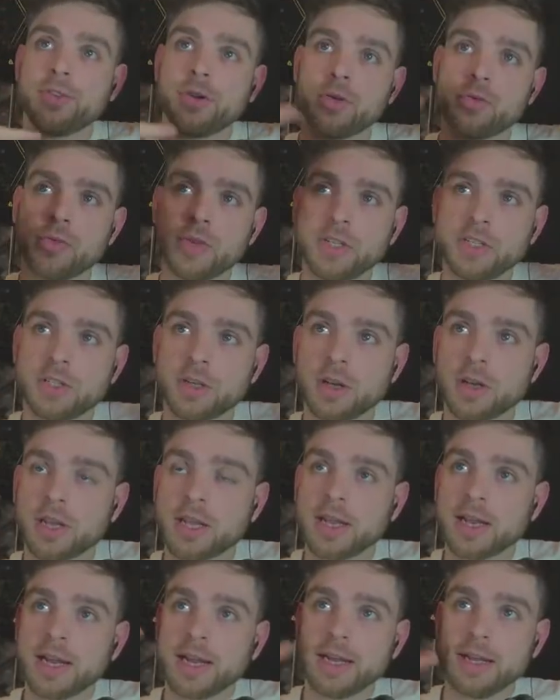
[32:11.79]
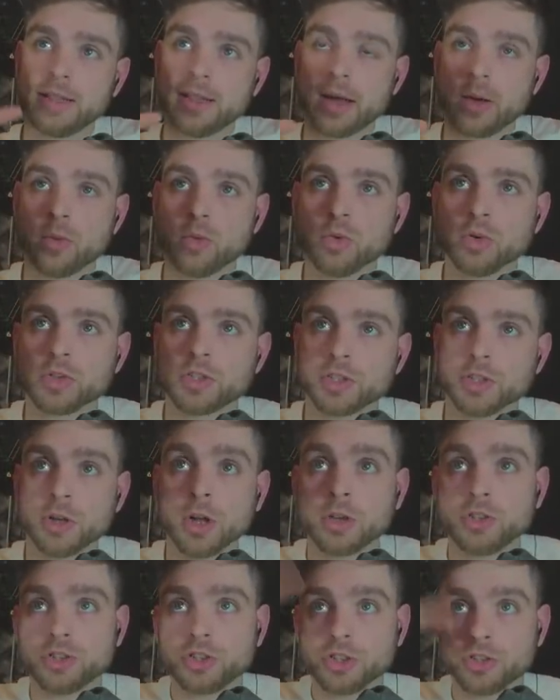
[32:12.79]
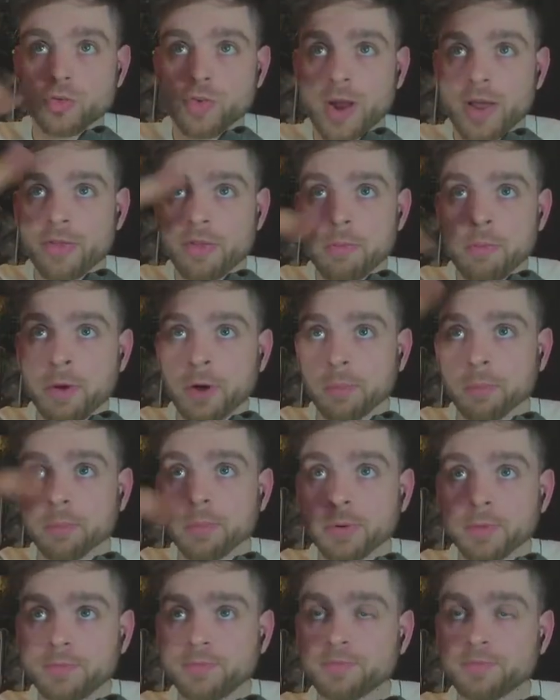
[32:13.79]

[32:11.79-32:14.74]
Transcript: on recirculating that water, not just around the pump,